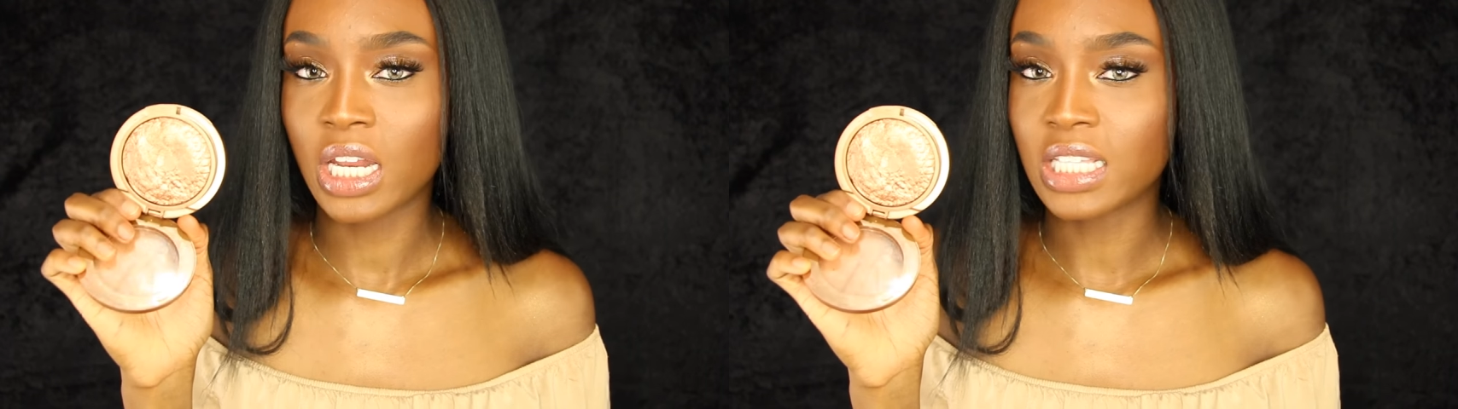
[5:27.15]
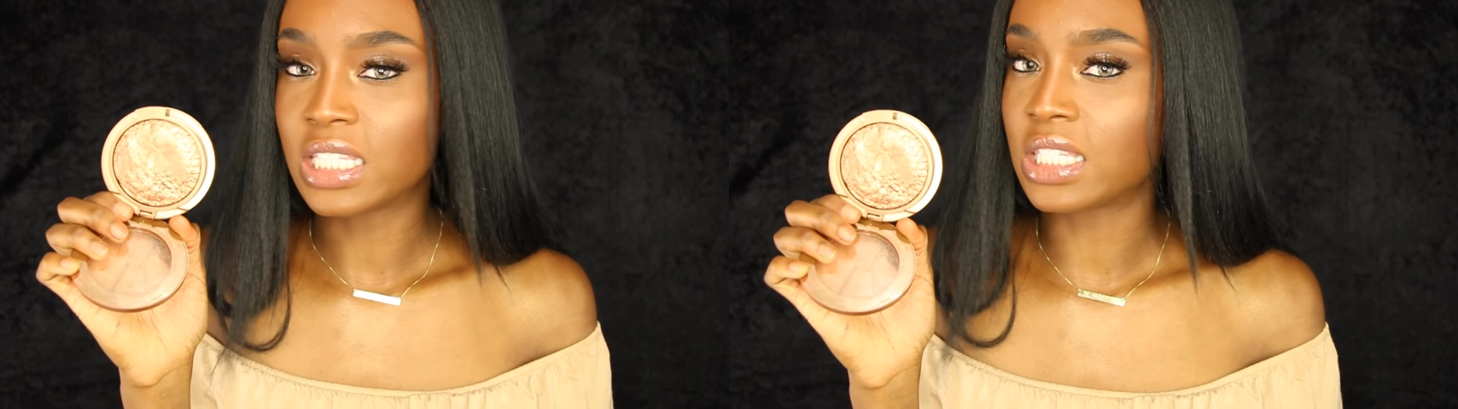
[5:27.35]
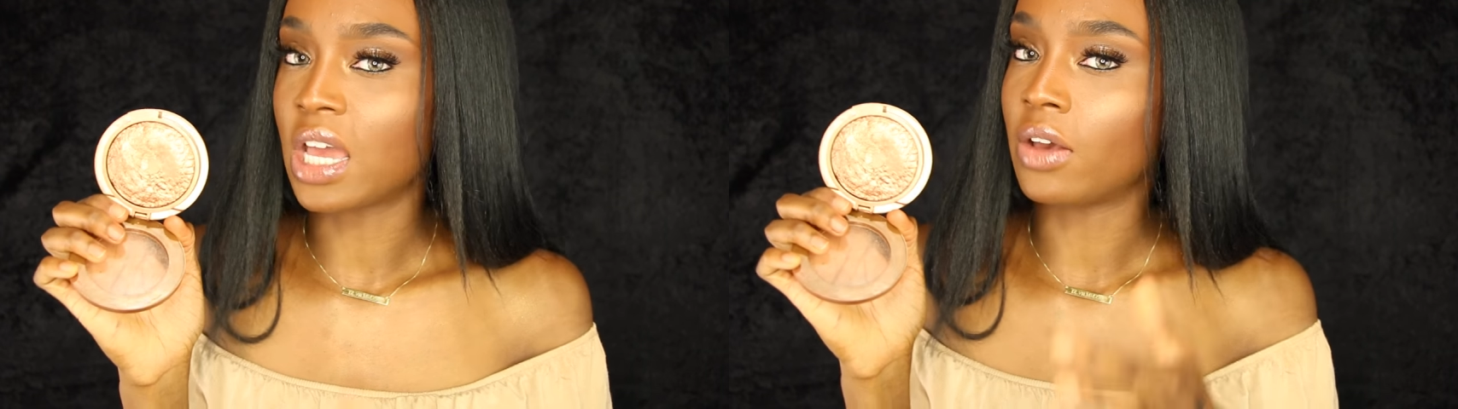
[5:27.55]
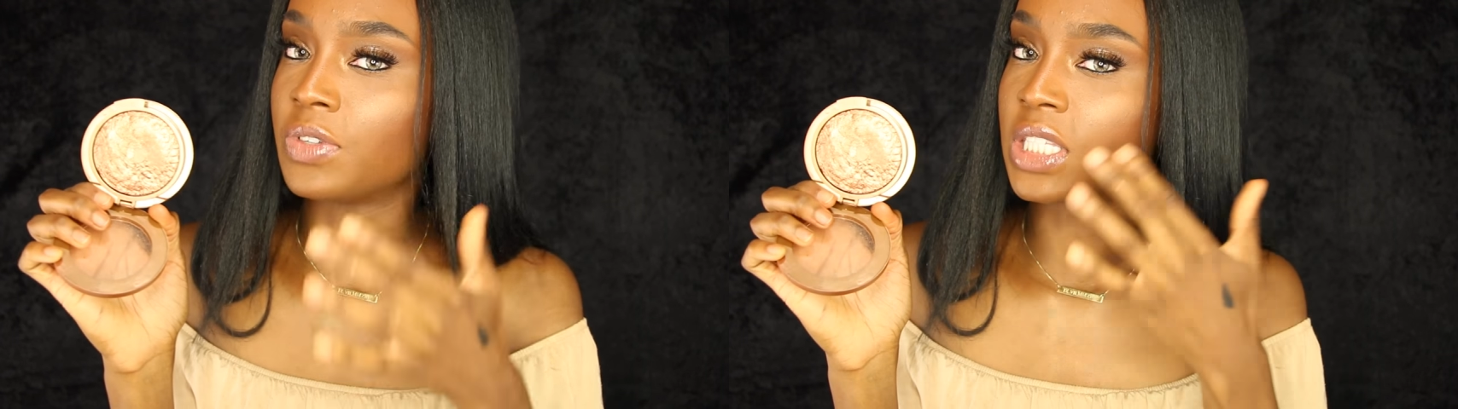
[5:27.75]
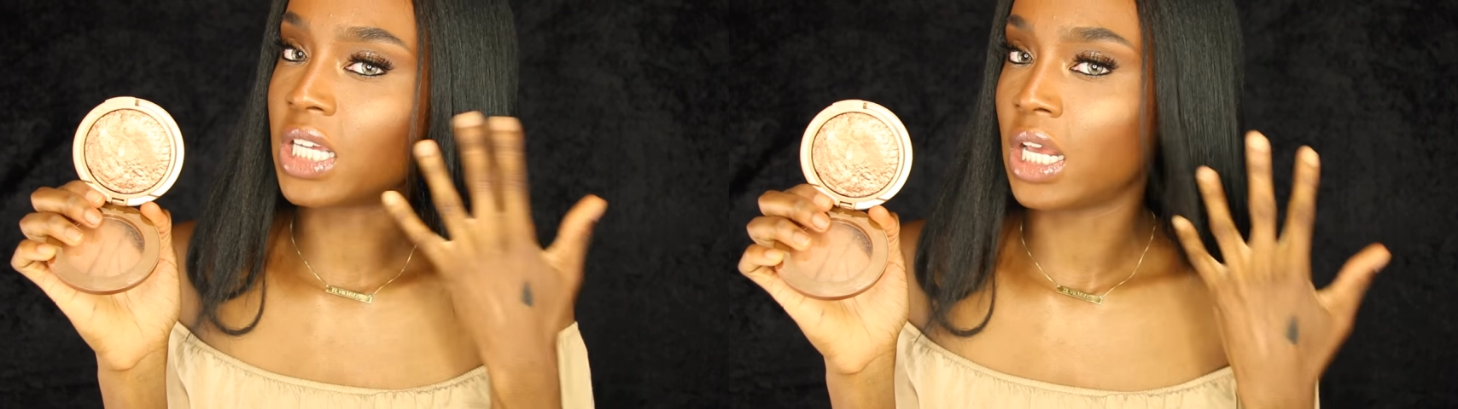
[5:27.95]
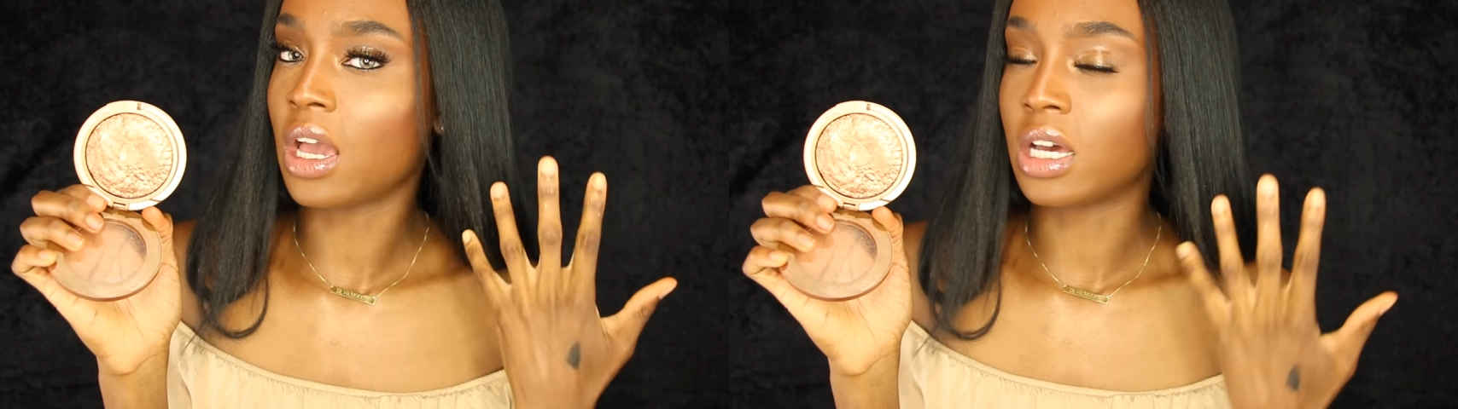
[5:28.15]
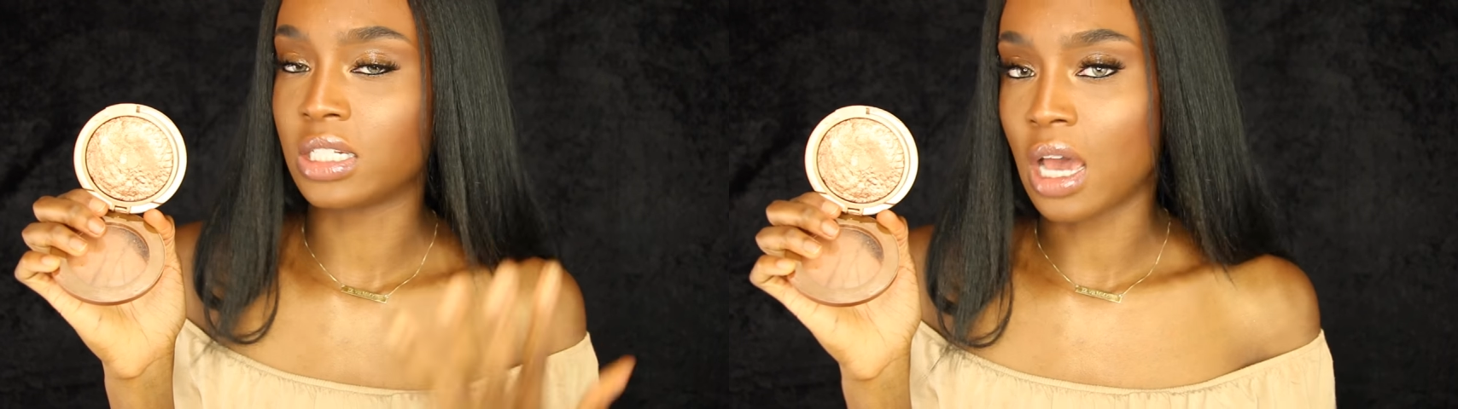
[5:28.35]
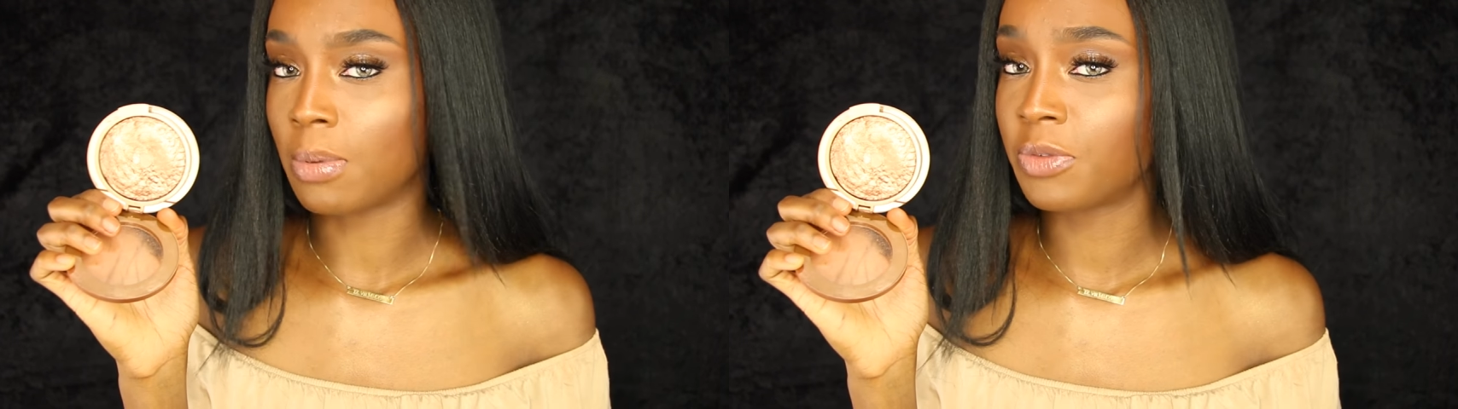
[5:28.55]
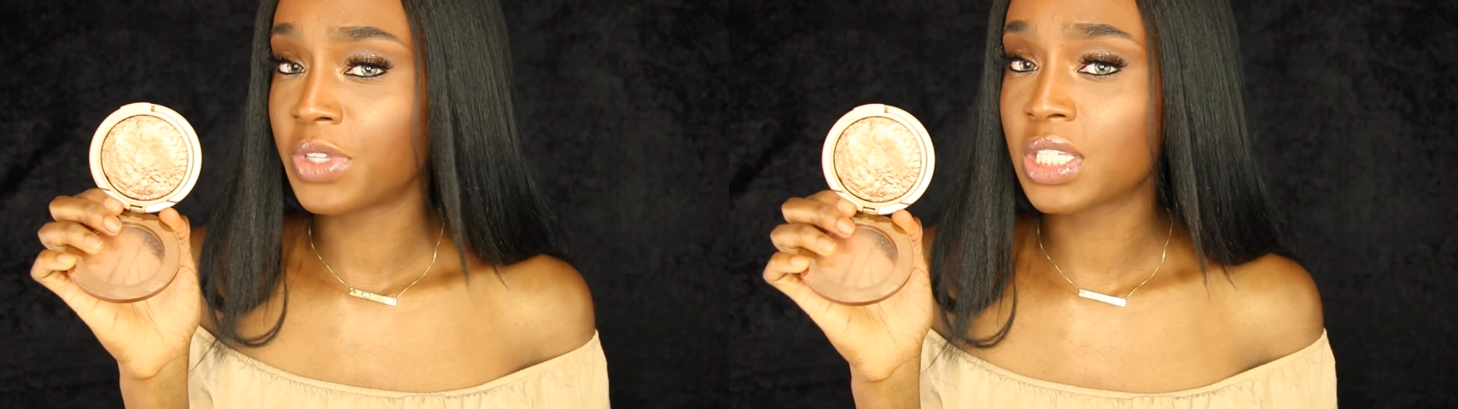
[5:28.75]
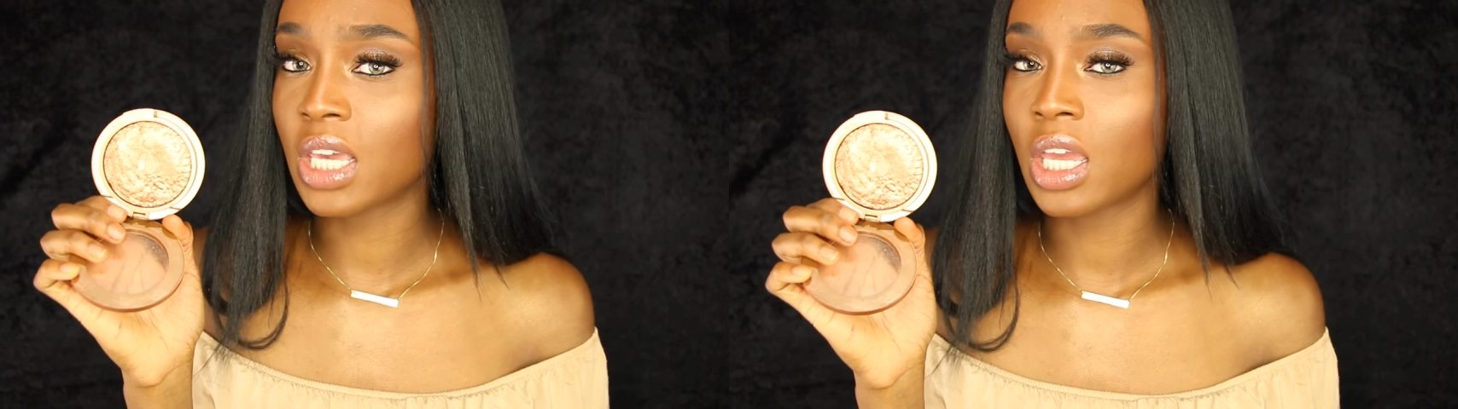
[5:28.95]
instead of sitting on top of
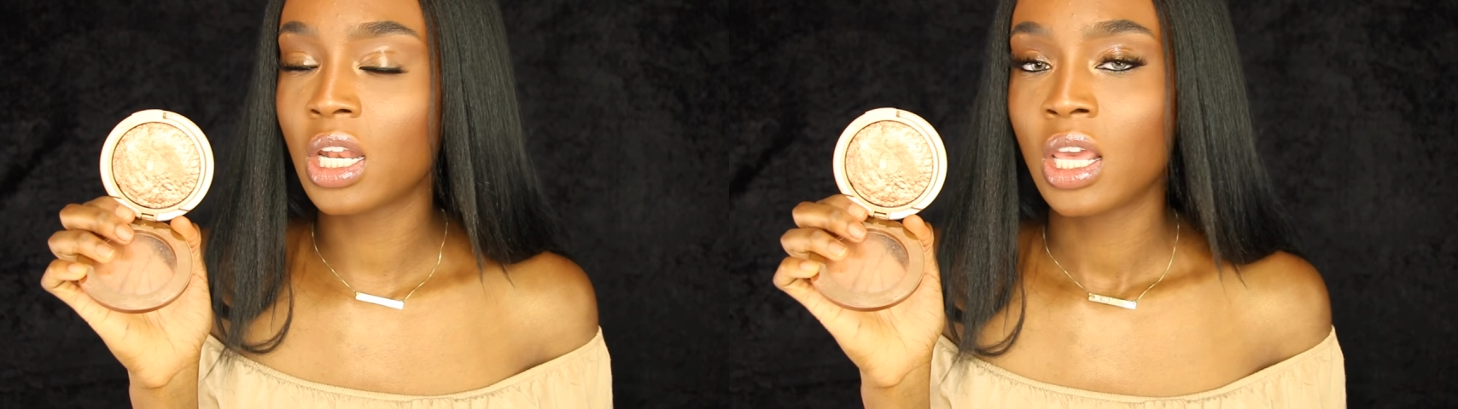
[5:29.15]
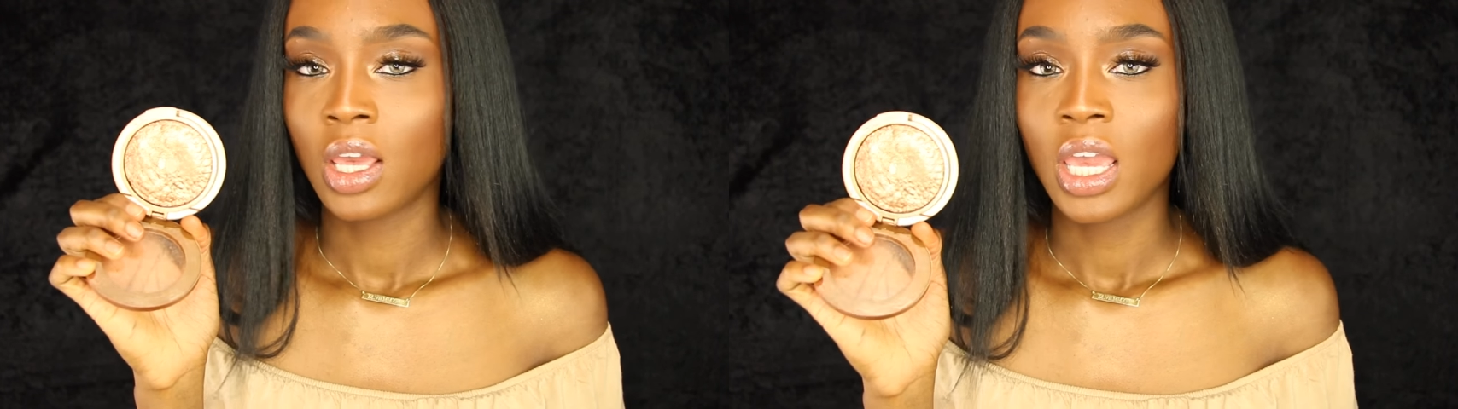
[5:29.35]
the skin.